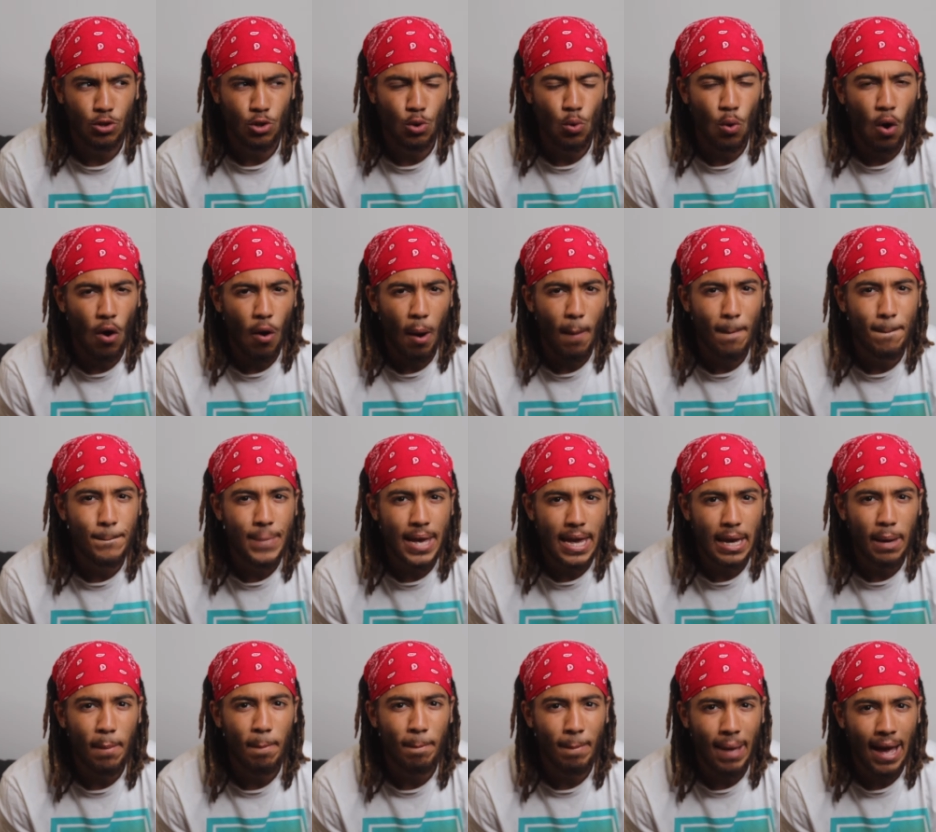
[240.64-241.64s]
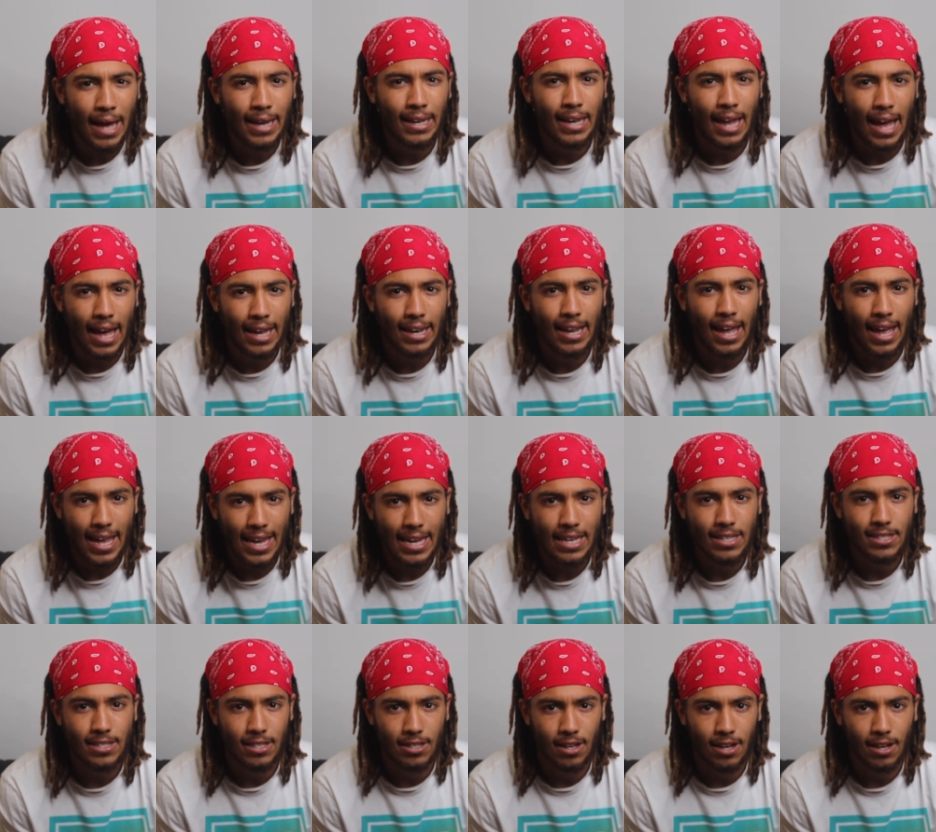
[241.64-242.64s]
You are a big man at that
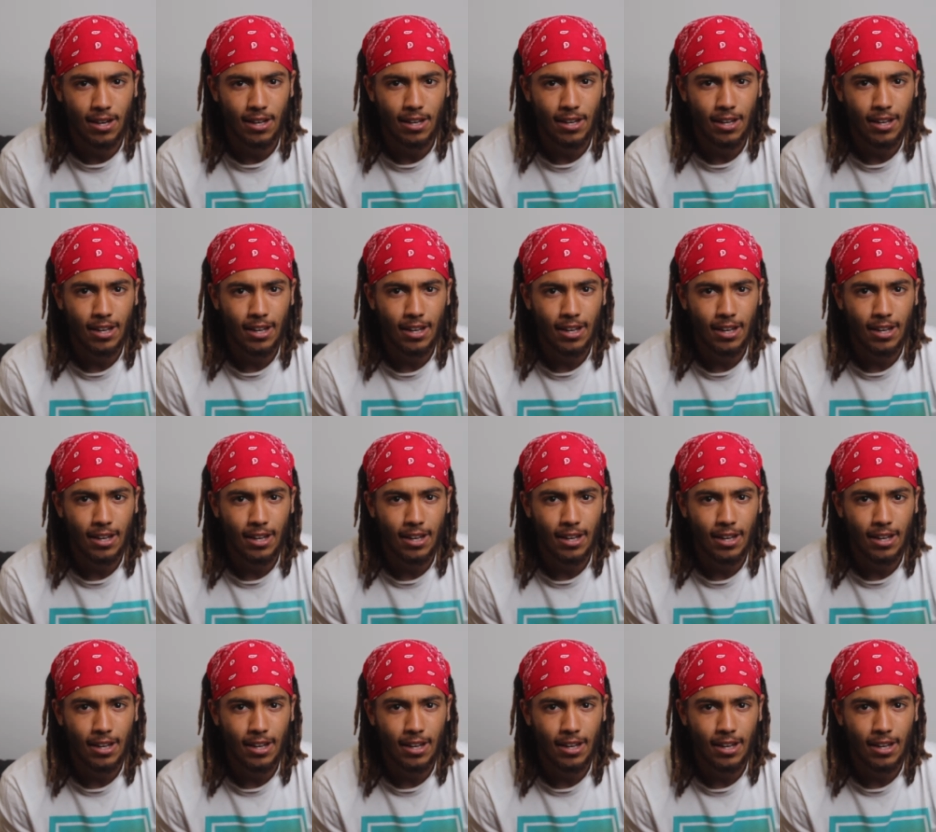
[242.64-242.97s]
age, you know.